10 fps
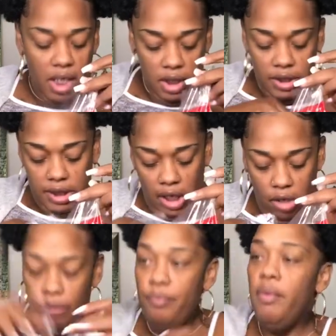
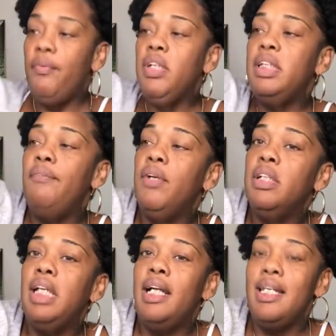So first thing
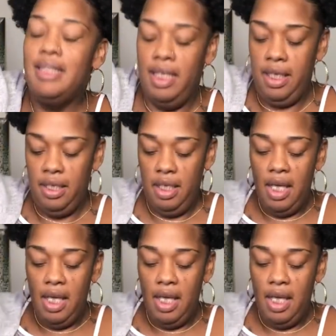first, like I said,